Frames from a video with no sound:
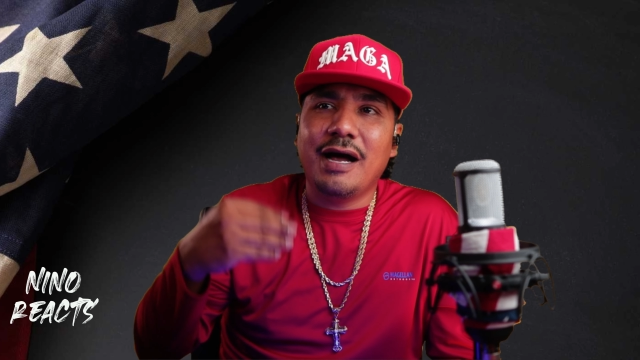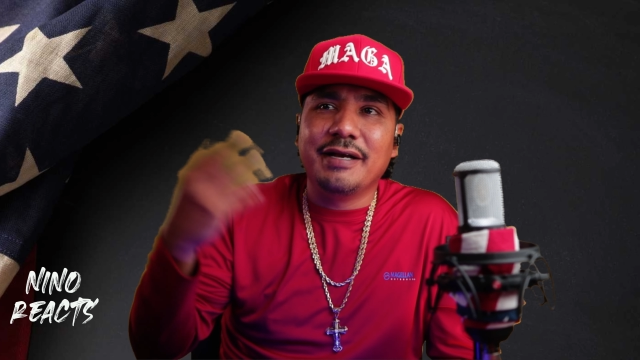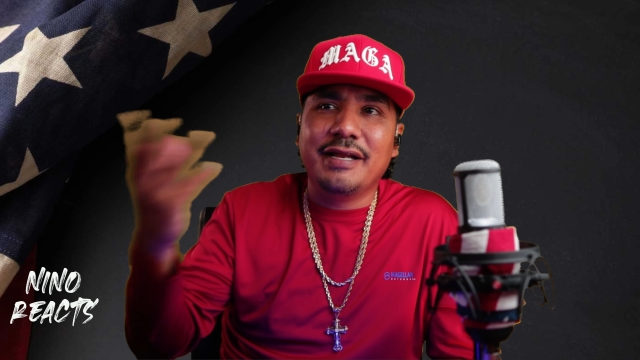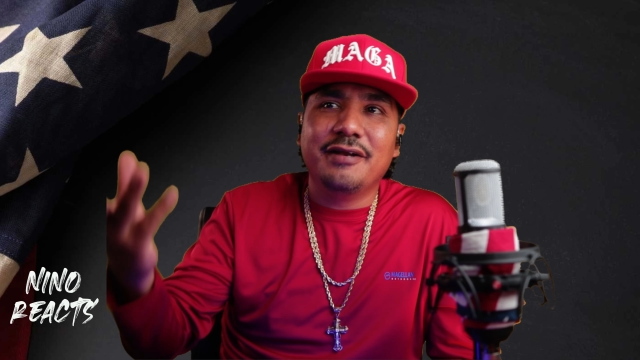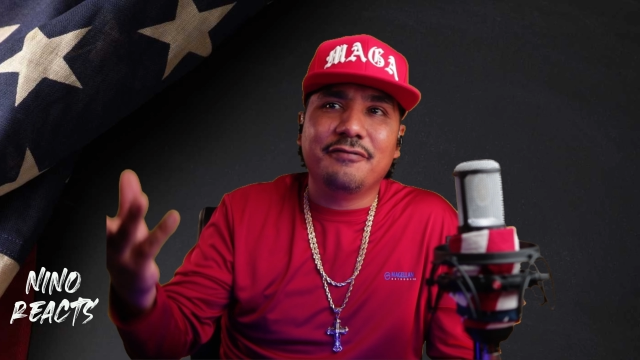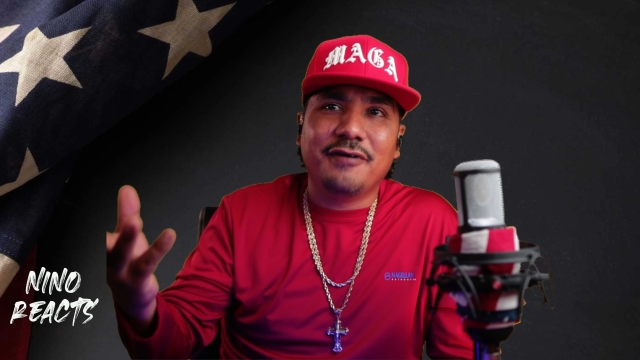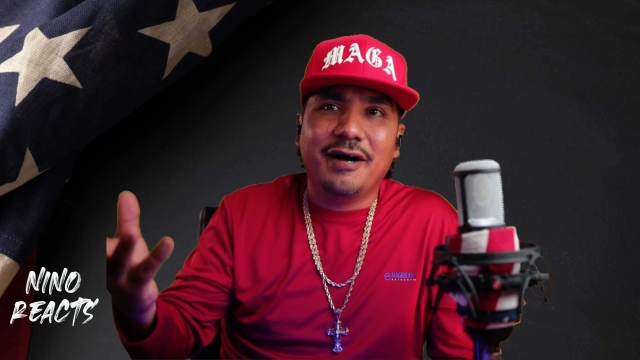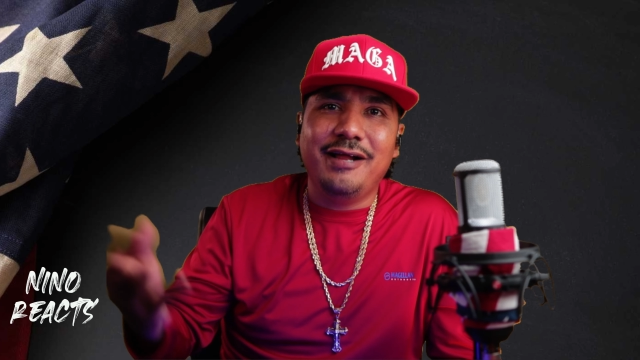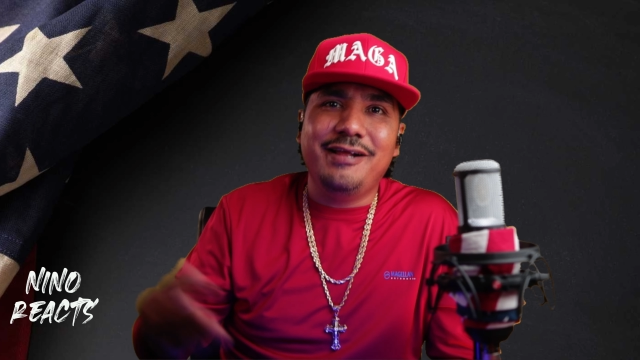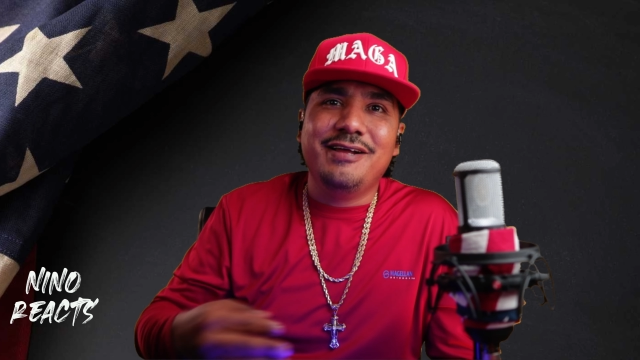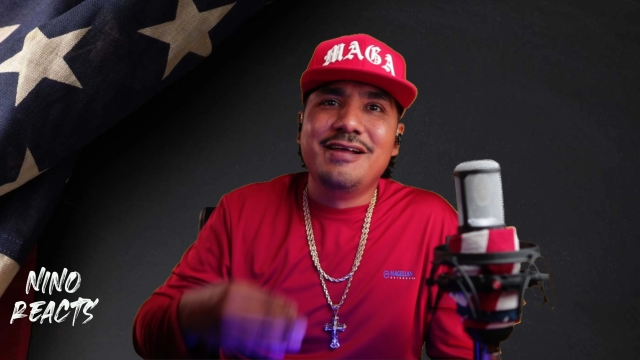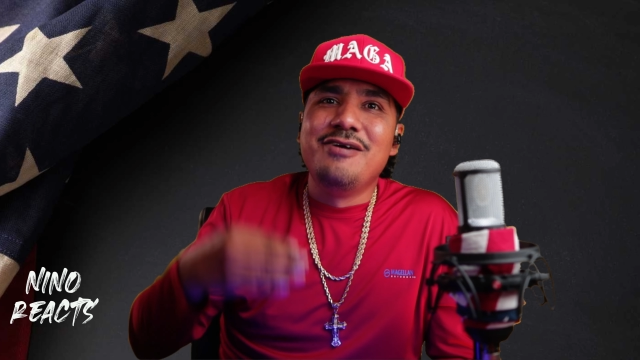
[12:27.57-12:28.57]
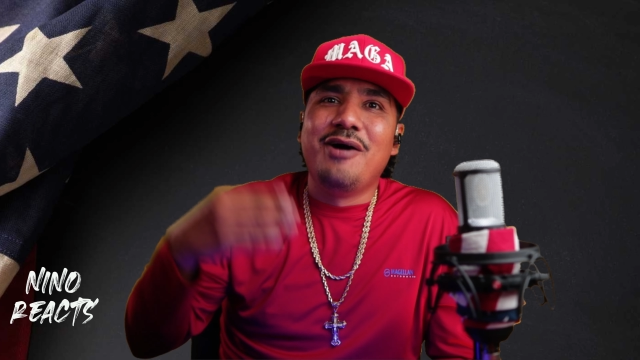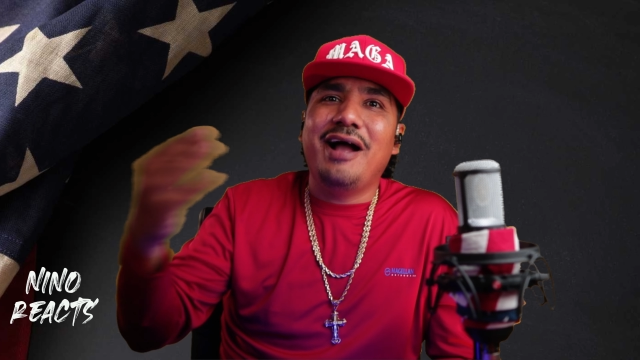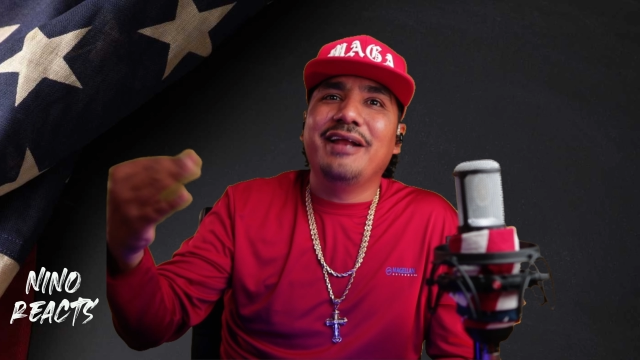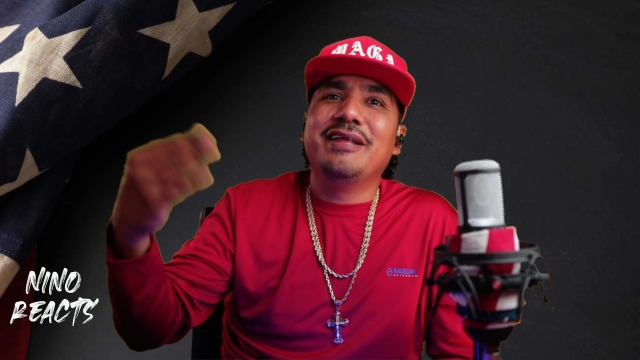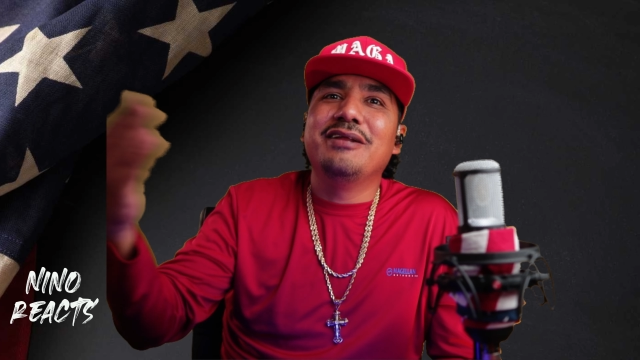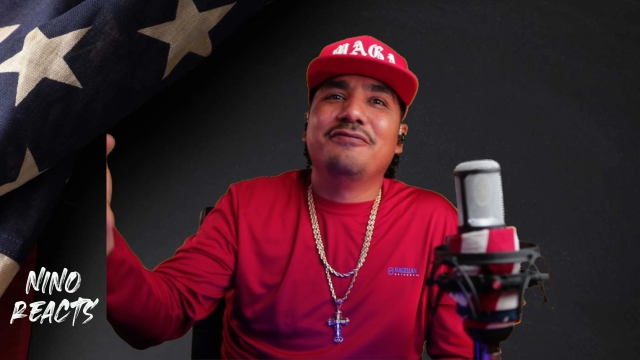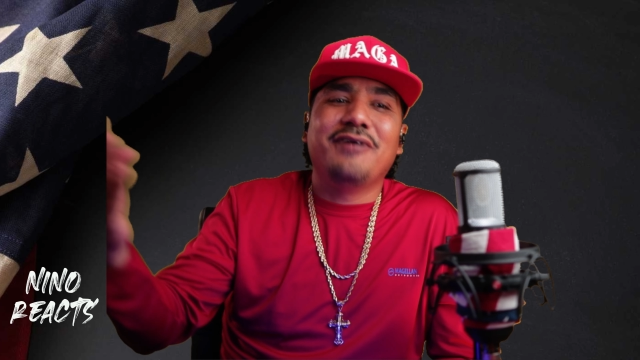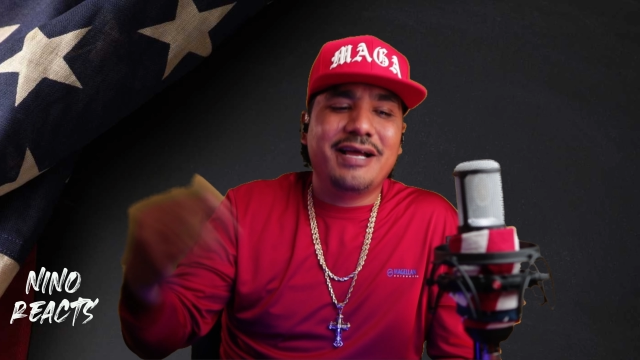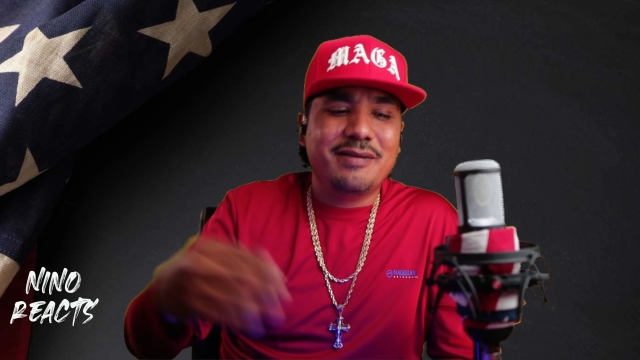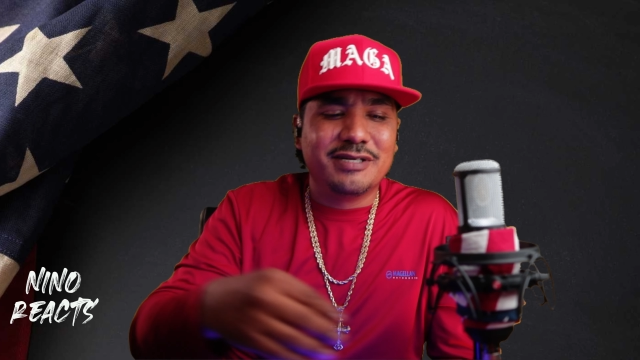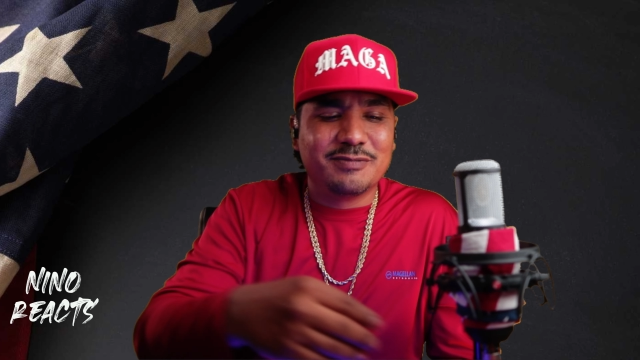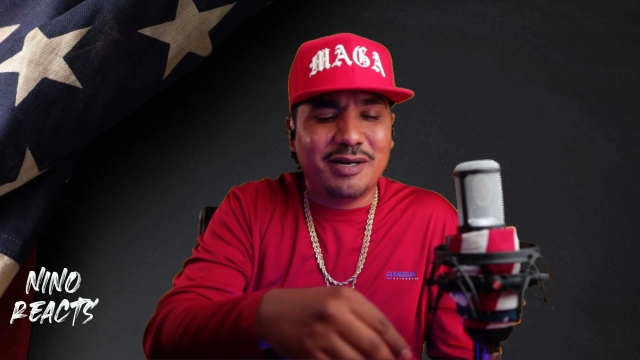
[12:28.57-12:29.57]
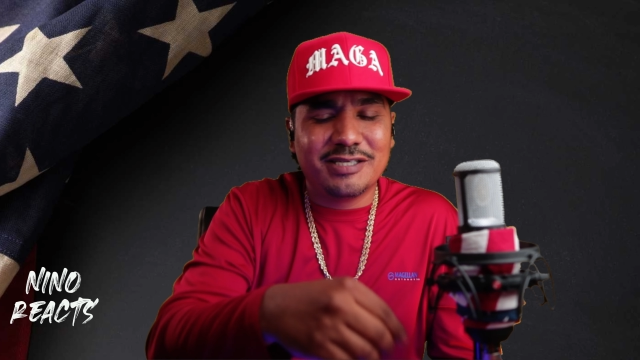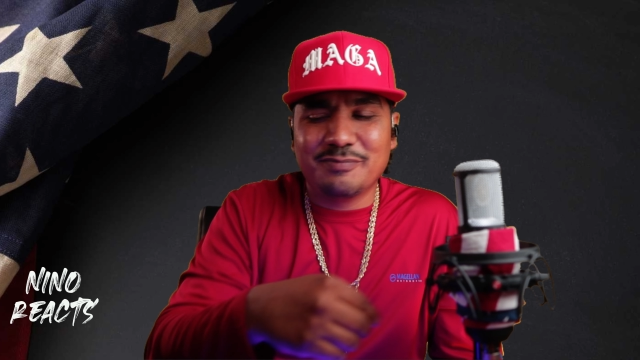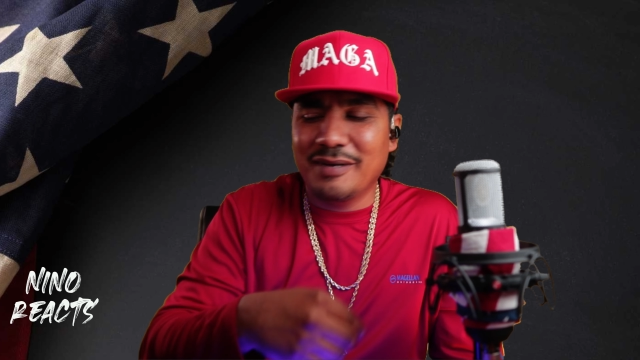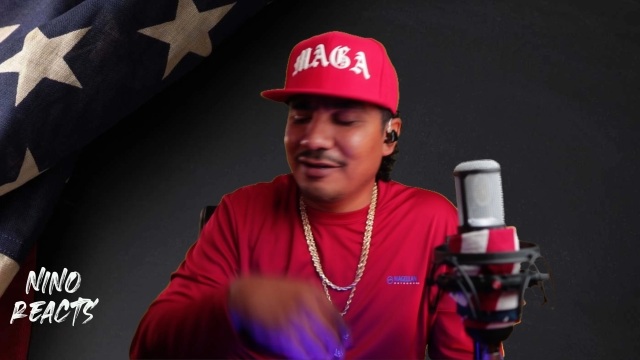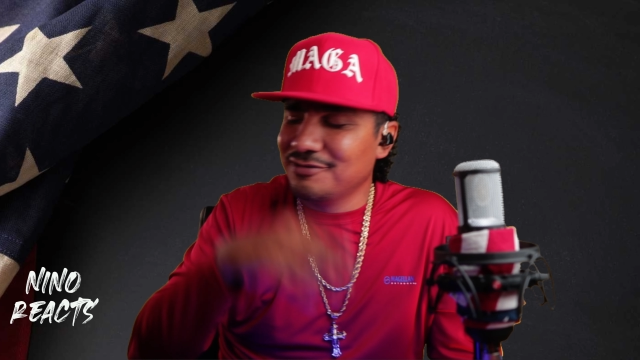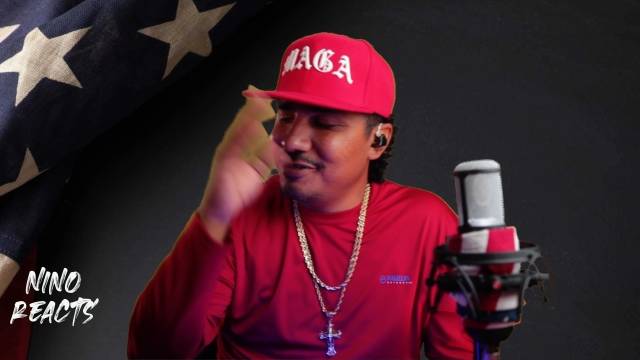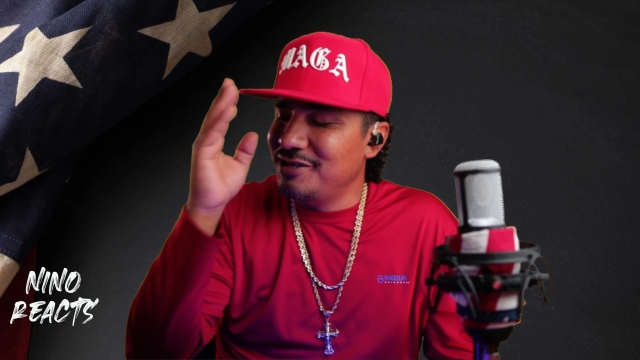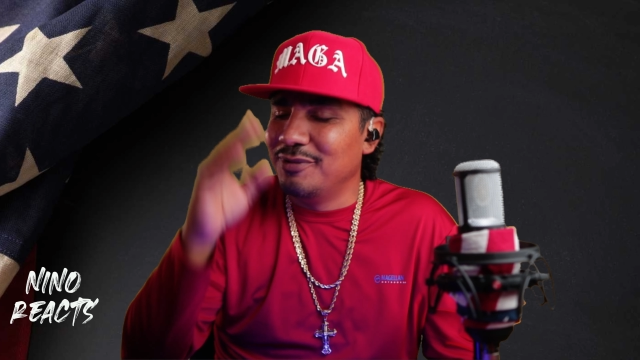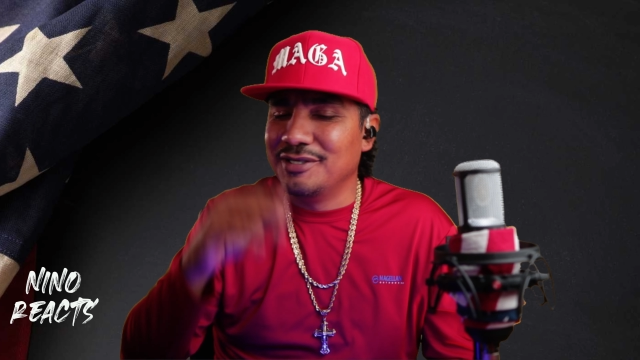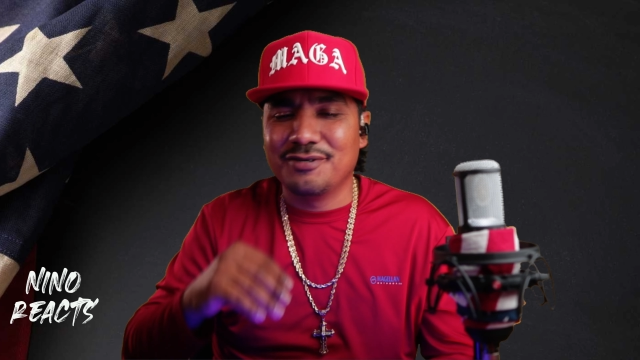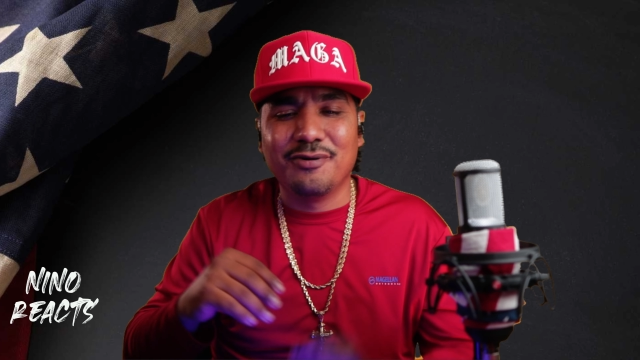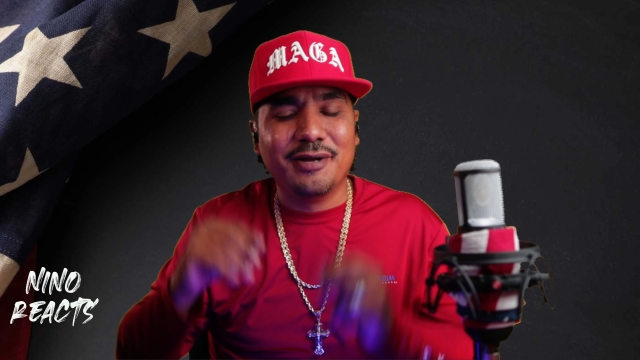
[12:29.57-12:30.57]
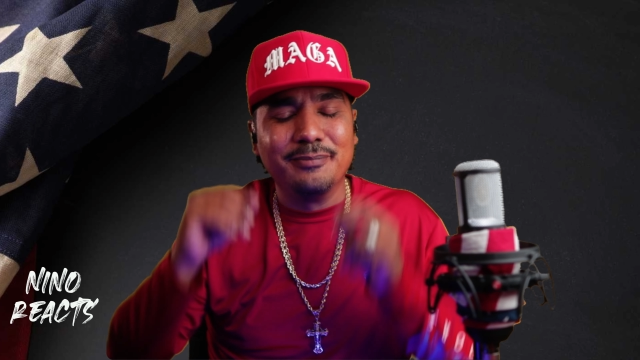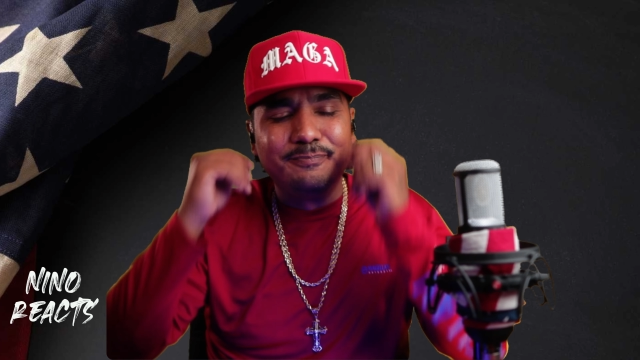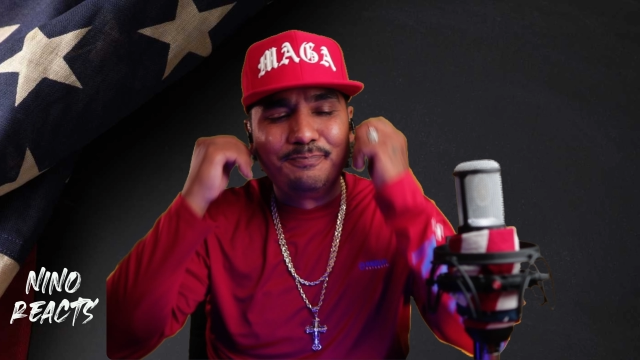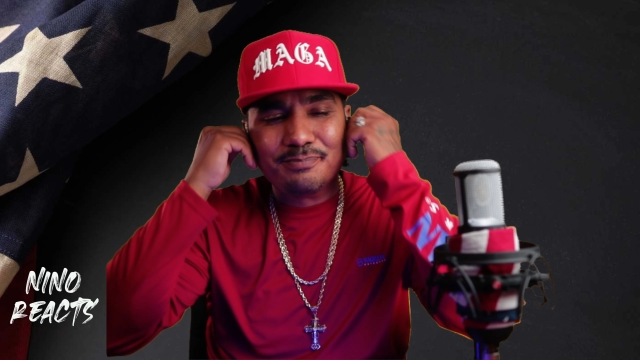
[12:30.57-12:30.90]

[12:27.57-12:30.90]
identify him as my spouse. Anyways, go ahead.